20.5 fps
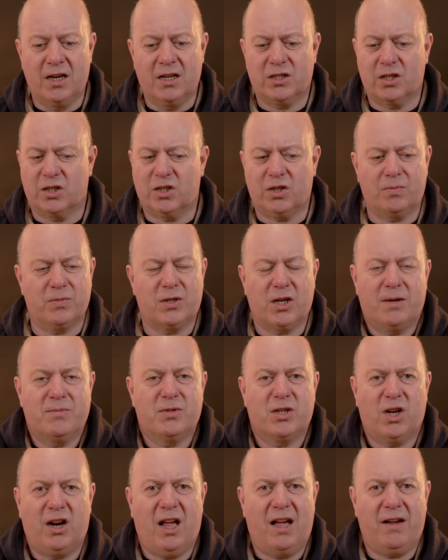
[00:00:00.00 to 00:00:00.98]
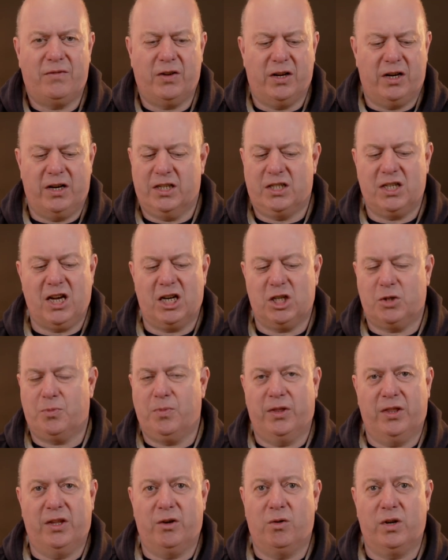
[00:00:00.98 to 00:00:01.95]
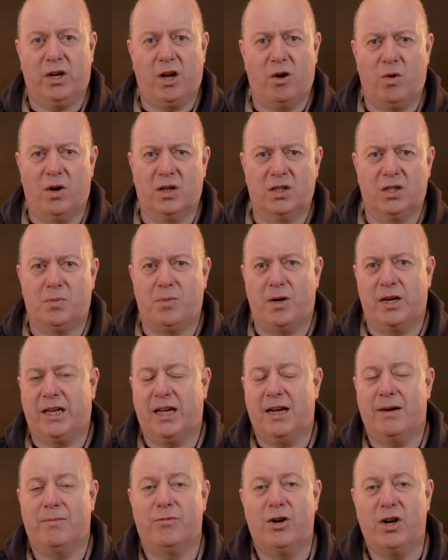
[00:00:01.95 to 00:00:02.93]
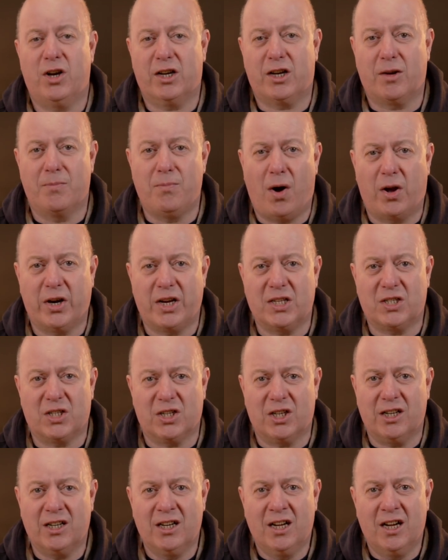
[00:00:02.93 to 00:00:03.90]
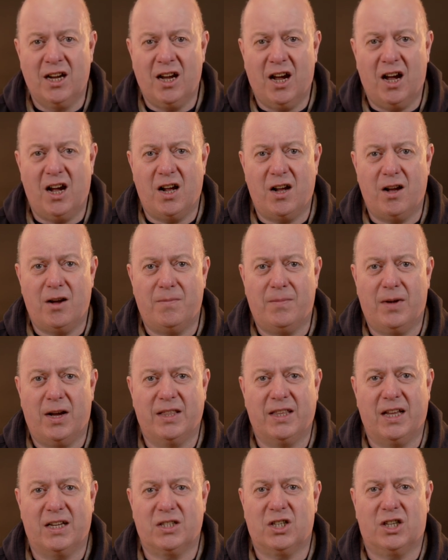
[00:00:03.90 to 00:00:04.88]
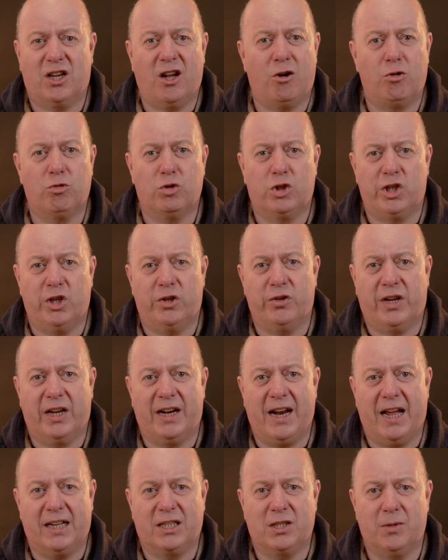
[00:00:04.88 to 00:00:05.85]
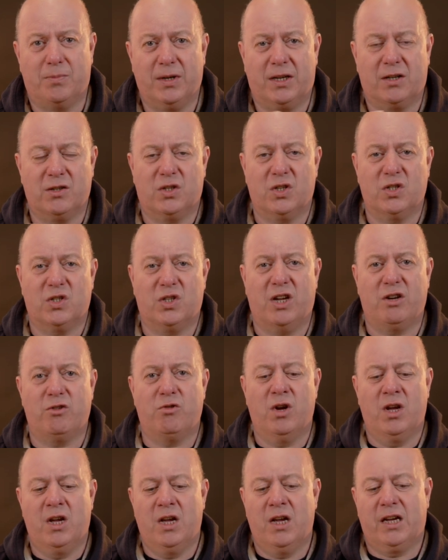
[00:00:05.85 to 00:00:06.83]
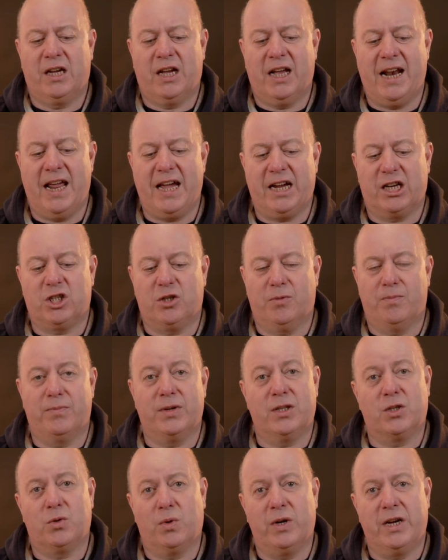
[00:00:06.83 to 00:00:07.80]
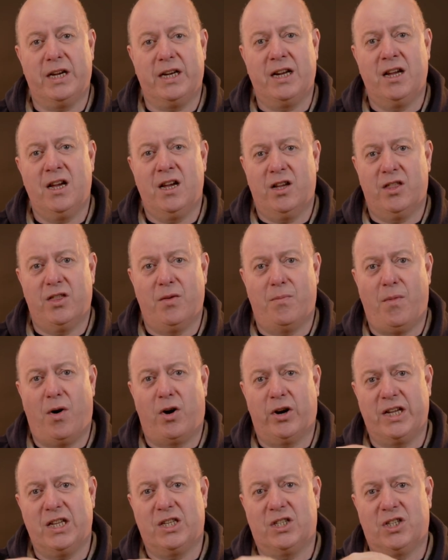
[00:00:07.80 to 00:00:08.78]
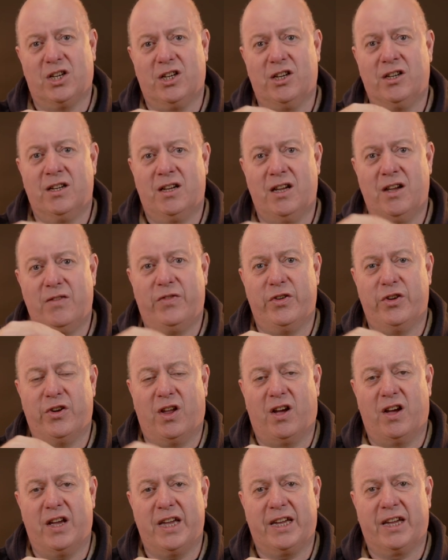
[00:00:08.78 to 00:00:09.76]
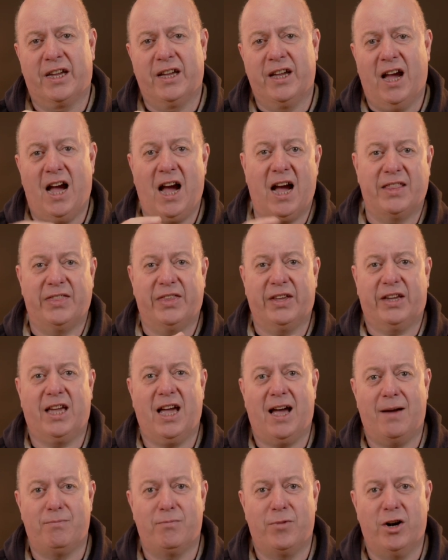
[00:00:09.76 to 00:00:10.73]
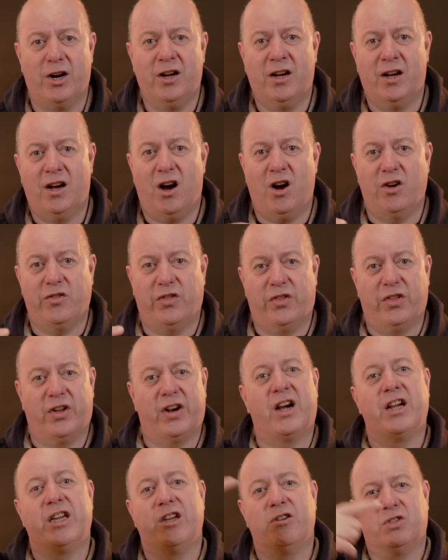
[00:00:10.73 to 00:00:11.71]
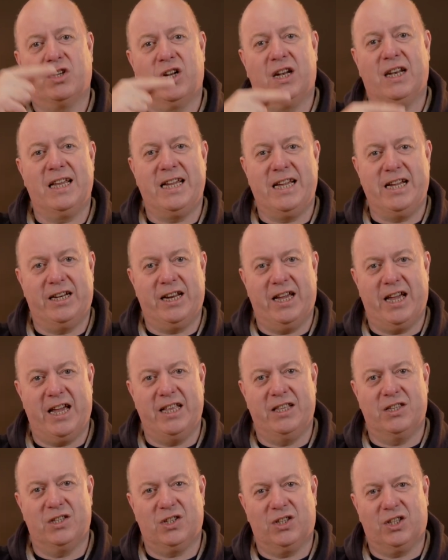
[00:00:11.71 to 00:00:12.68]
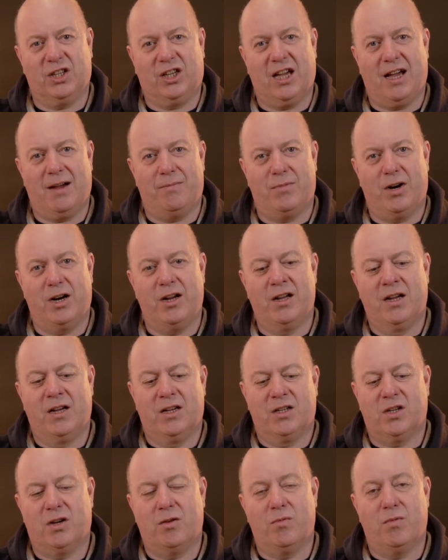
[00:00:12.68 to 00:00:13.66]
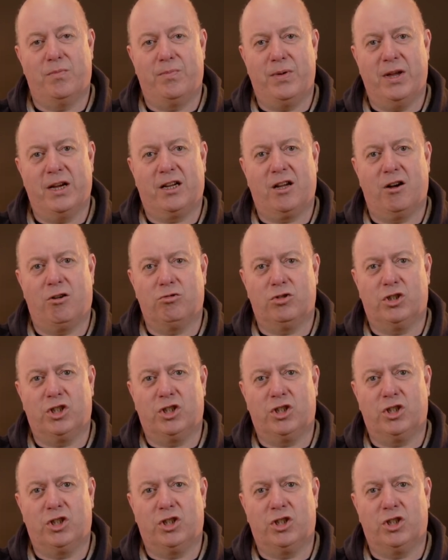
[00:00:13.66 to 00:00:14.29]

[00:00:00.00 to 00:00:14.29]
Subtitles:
So sometimes I'll have an attachment that will go onto my camera, like a monitor, and that's a cold shoe connector because there's no connection between the monitor, if you like, and the camera, other than I use a lead into the camera. So it would be a cold